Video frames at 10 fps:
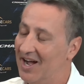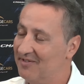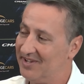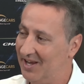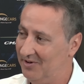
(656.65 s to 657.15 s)

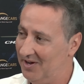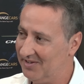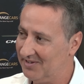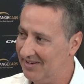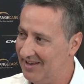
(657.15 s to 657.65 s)
Terios.
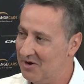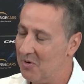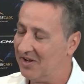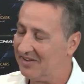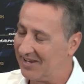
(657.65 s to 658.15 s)
What
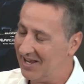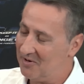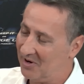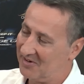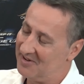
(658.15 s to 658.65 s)
is the
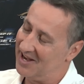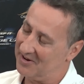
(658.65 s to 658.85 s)
kilowatts on that